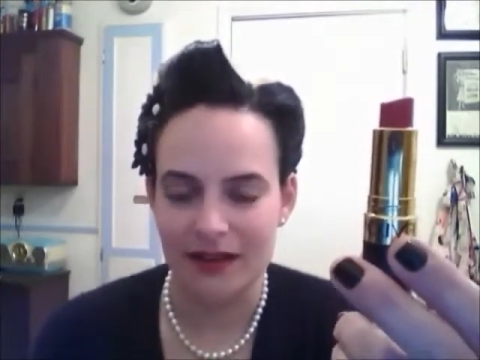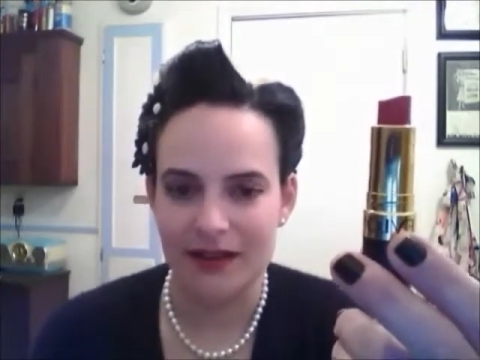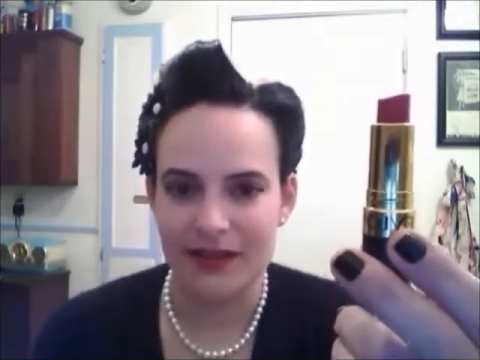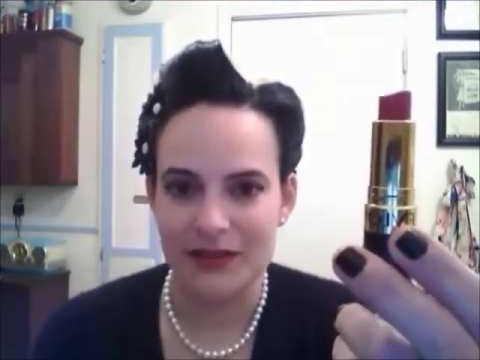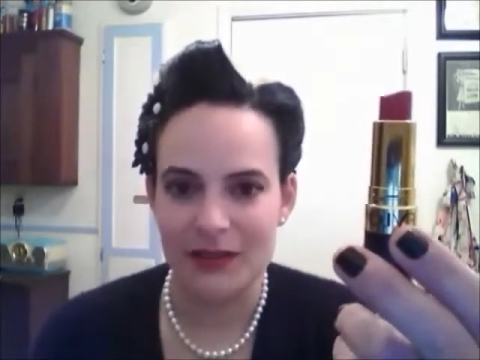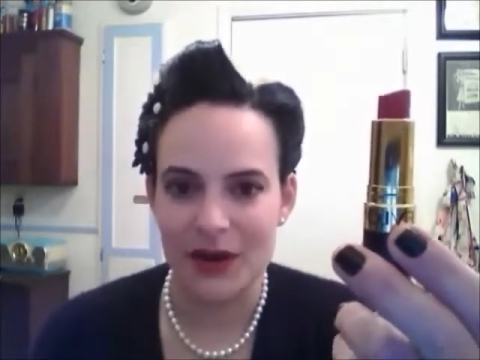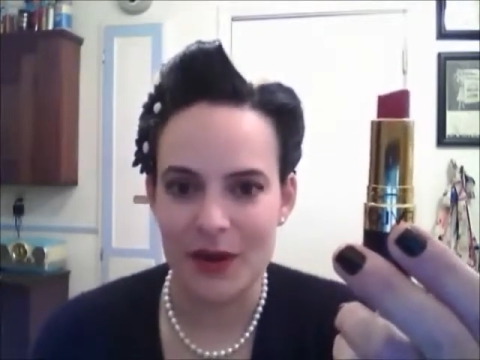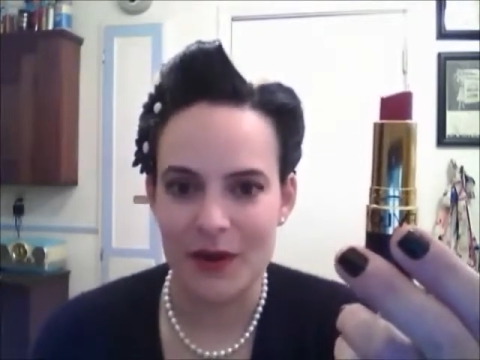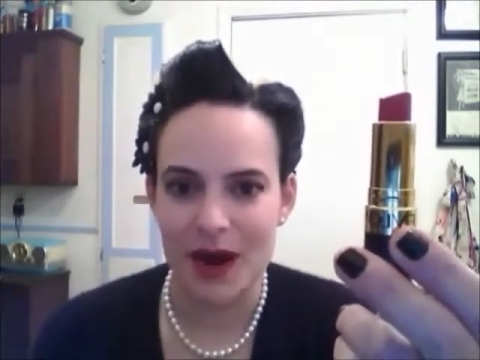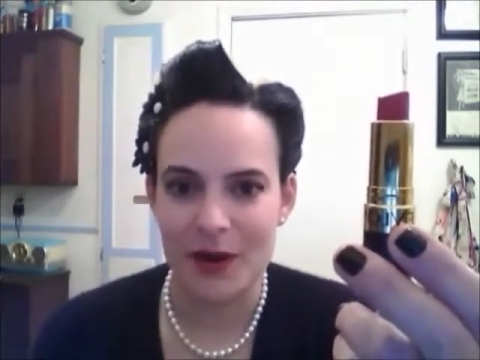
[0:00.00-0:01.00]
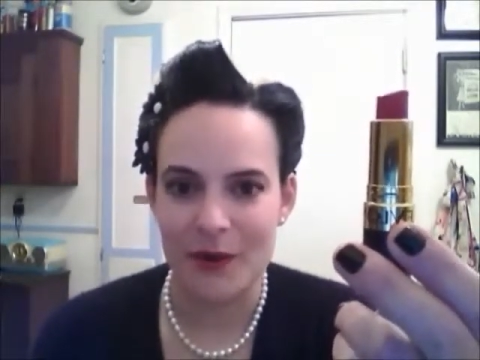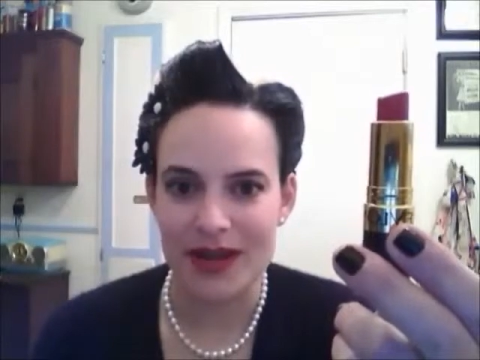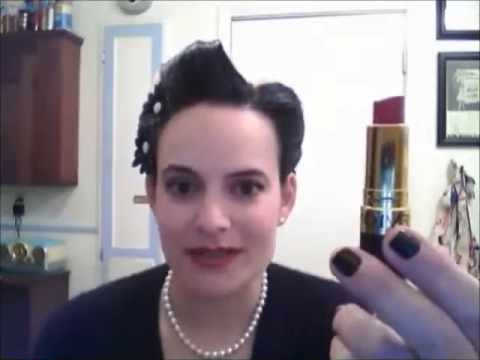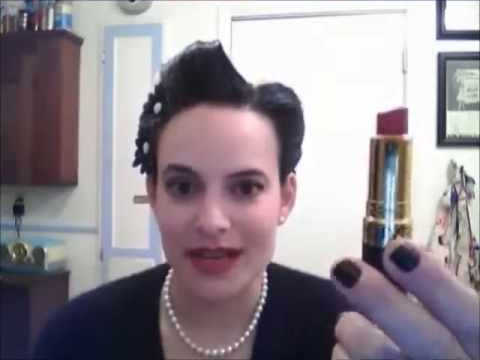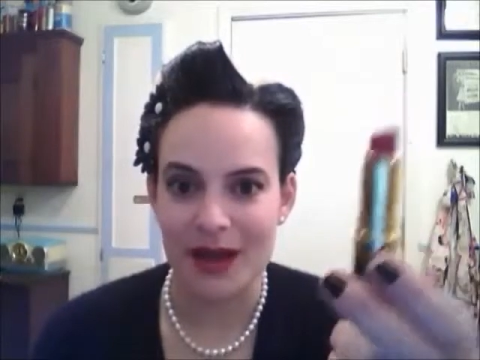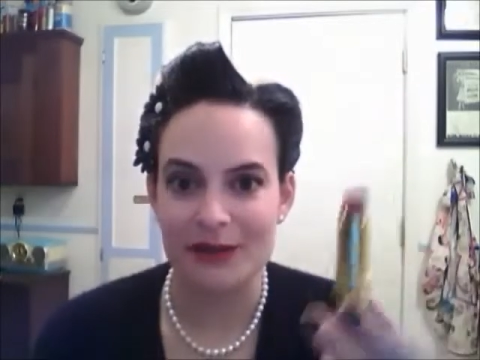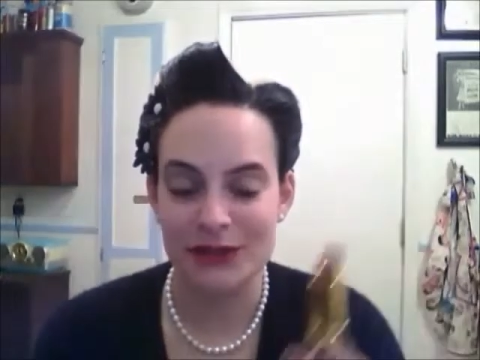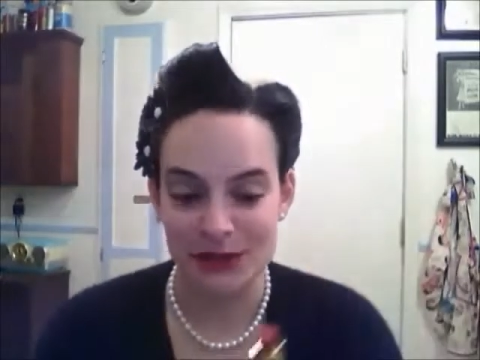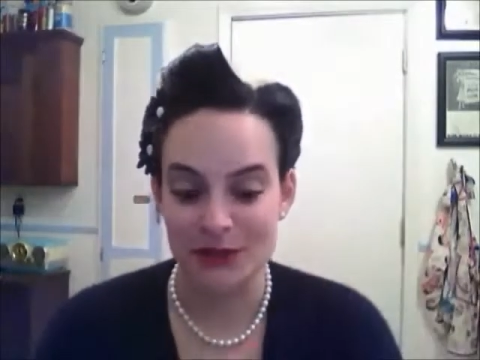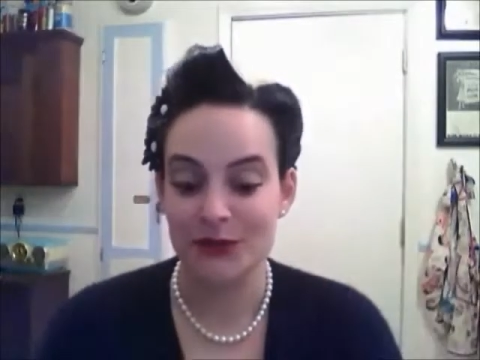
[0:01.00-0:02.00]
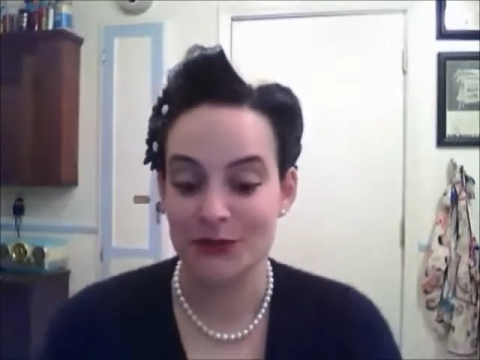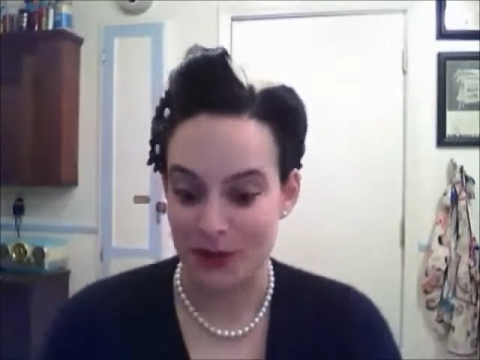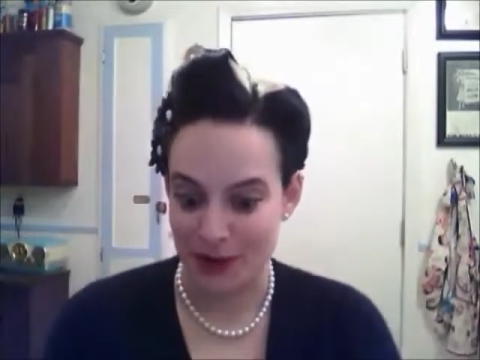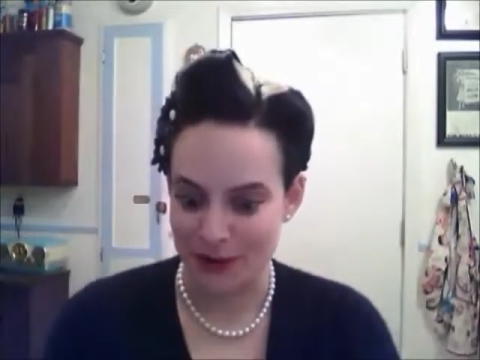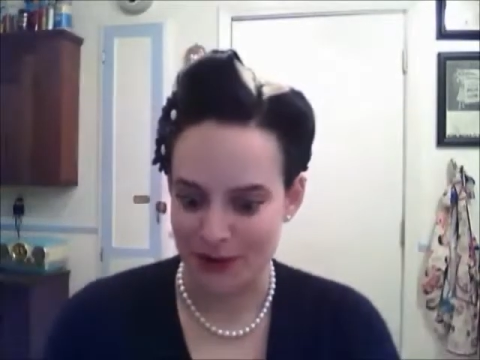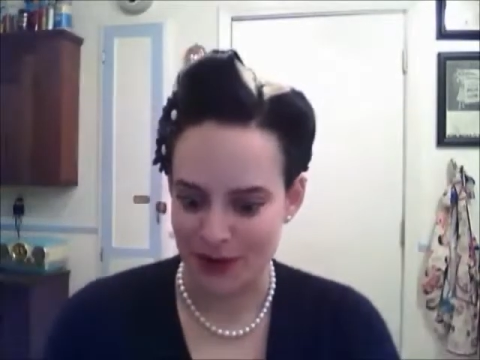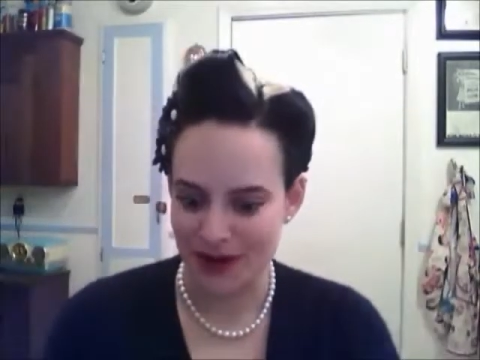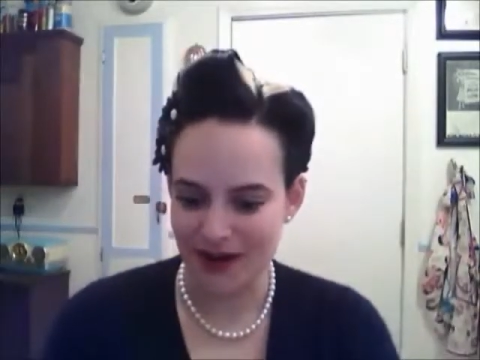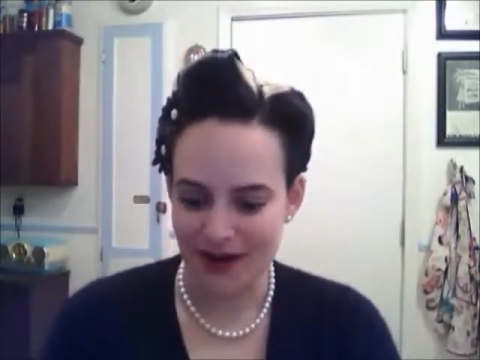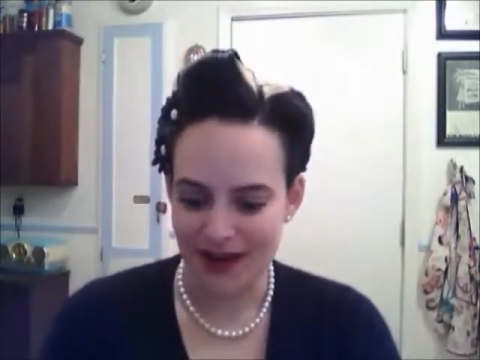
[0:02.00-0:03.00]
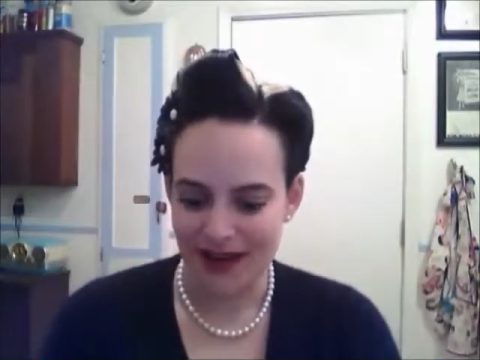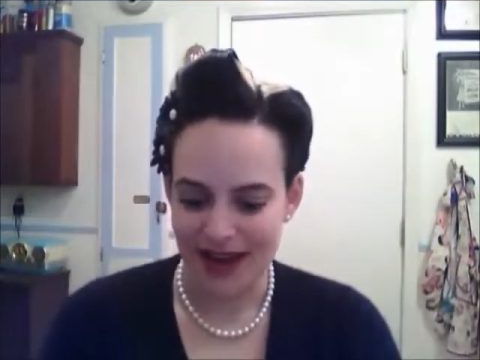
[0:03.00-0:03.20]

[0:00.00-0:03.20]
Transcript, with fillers: So I went down to the drugstore